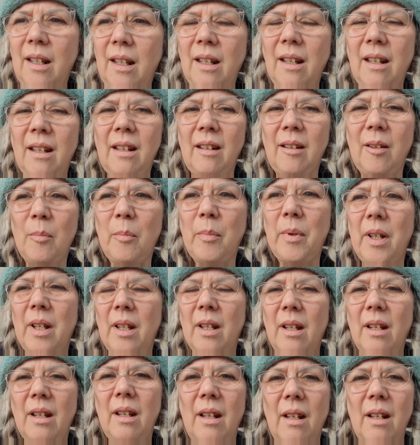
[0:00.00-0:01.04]
Yeah,
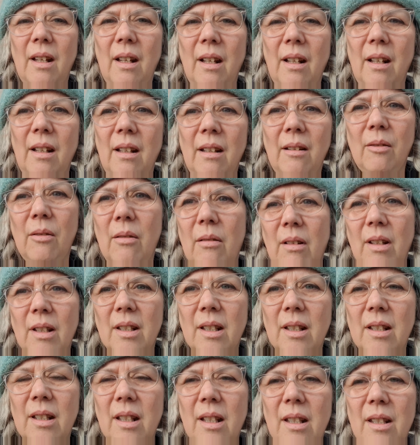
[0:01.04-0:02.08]
but you know,
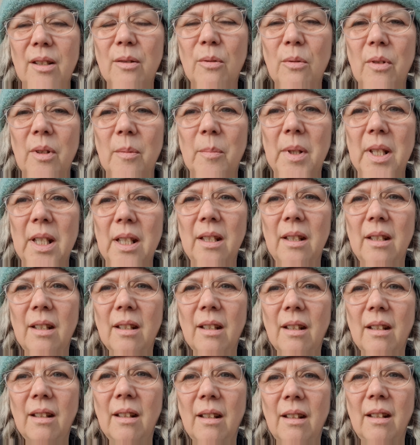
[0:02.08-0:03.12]
as I said, it's only me
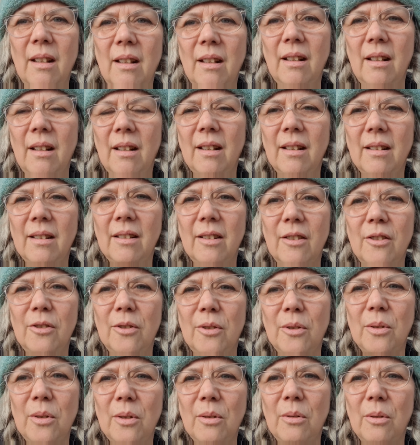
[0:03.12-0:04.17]

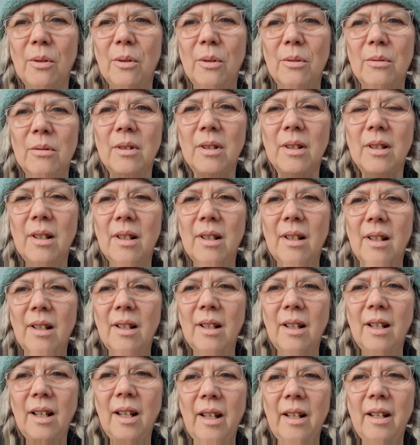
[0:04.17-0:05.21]
doing it all,
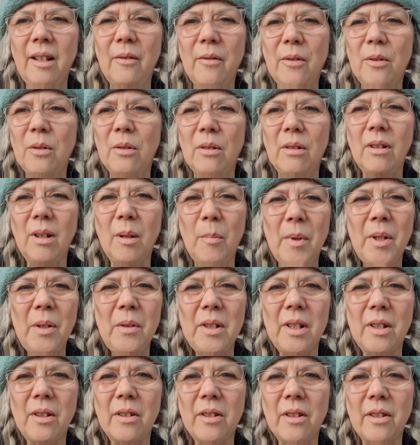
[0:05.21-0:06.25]
and I've got a
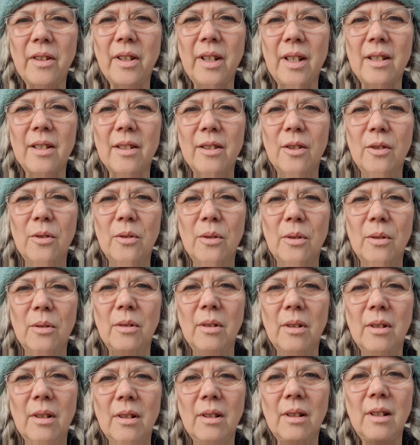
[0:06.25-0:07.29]
million other things to
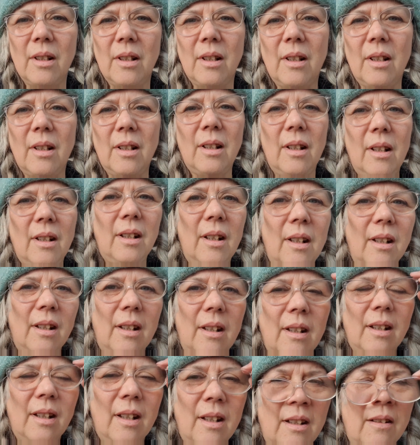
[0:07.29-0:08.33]
do,
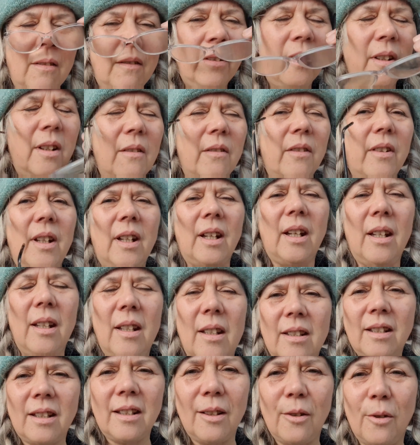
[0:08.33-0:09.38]
an infinite
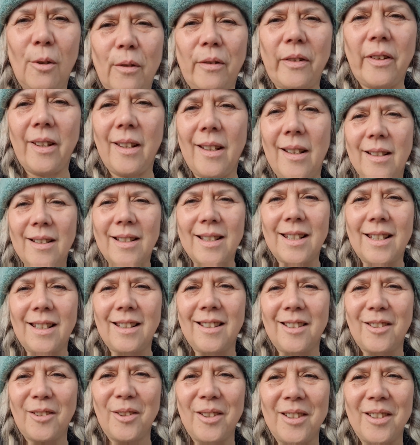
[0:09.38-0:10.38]
variety of things.